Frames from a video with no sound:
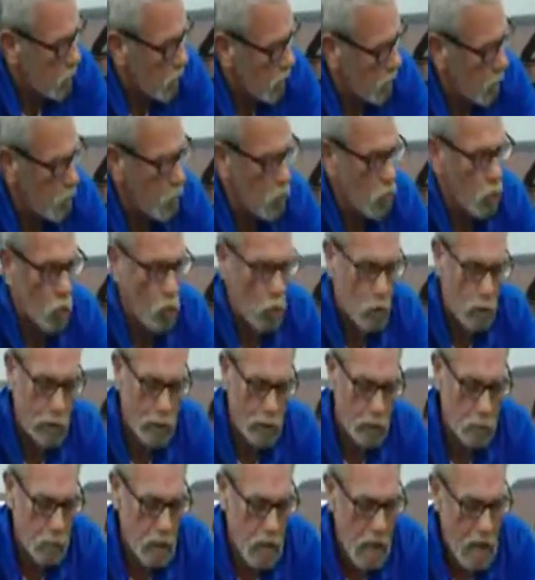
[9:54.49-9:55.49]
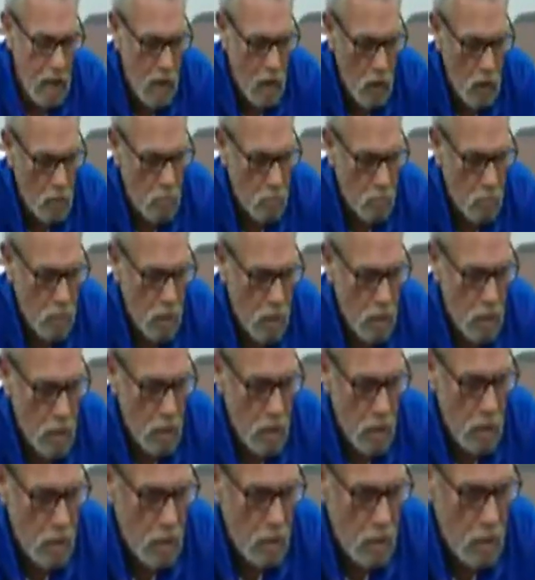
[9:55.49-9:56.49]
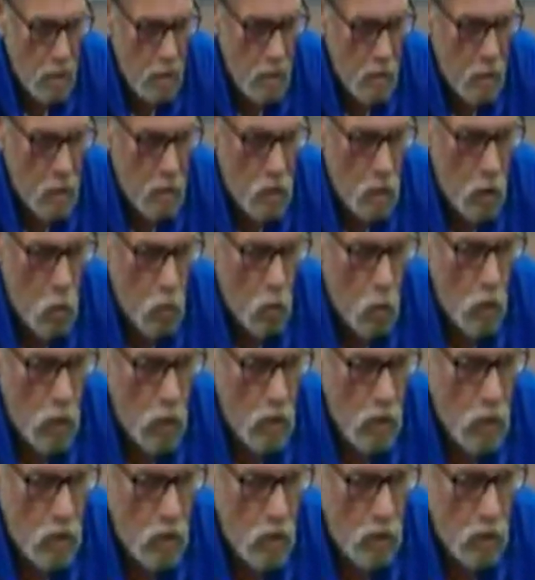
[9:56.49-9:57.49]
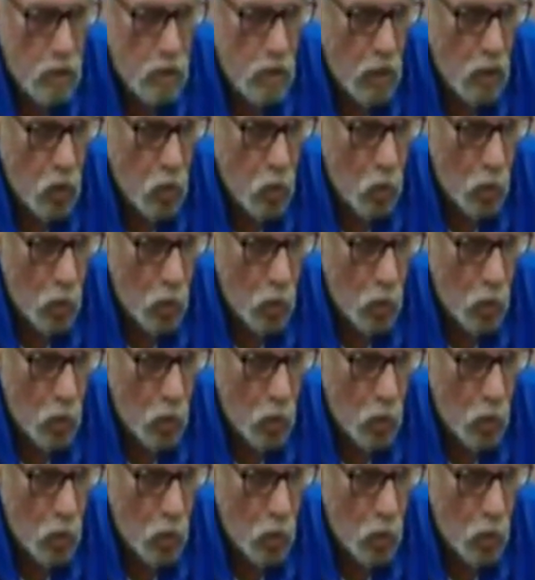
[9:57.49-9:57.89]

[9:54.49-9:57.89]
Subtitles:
of people will whittle them down so much that they